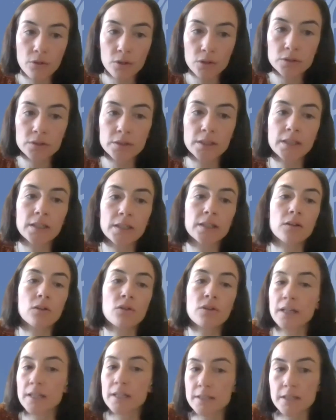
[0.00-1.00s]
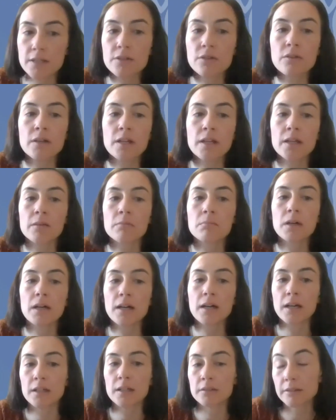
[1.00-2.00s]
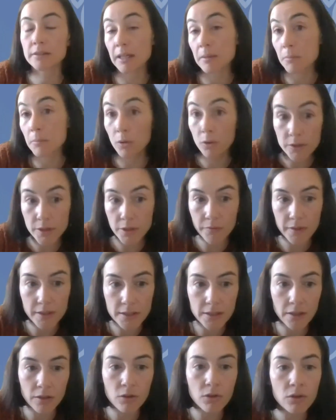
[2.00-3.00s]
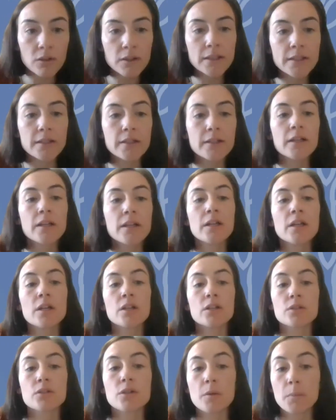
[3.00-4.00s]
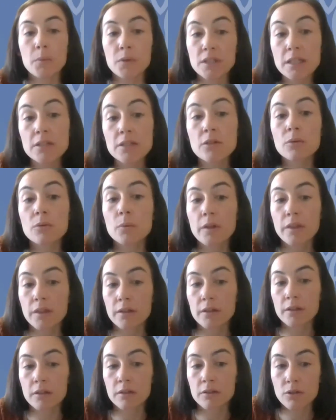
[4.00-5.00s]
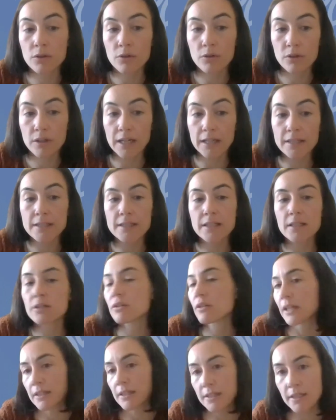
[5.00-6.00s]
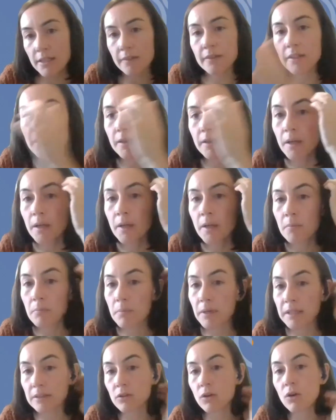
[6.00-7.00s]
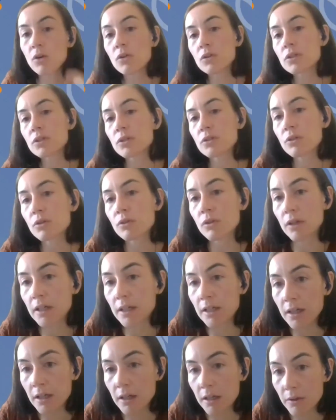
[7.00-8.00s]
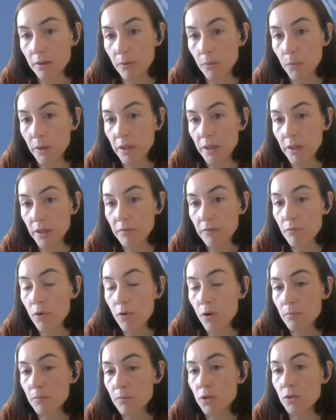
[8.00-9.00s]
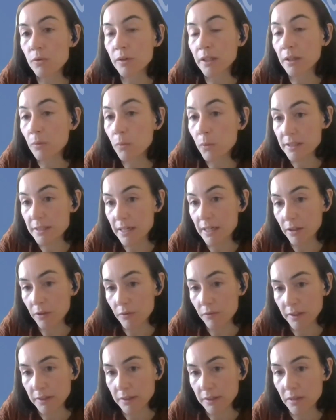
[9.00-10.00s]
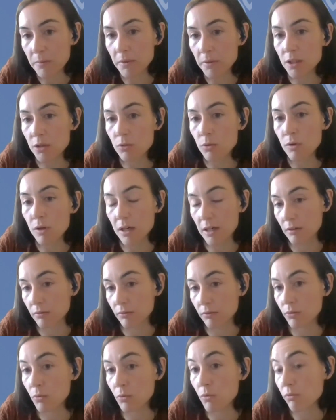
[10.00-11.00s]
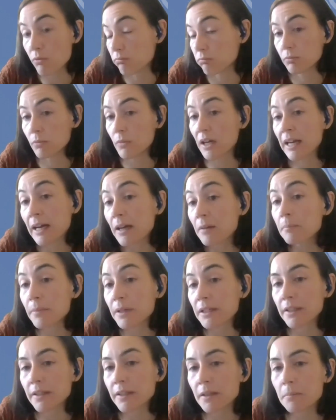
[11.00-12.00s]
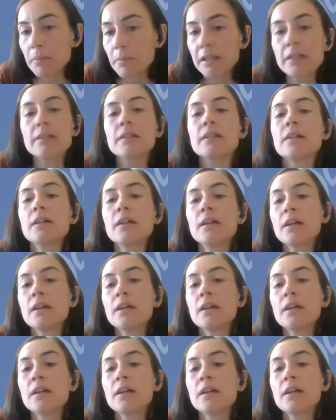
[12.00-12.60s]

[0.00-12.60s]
country, organization name, and typology of stakeholder, your position within your organization and gender, but also we inform you in which kind of activities you can participate,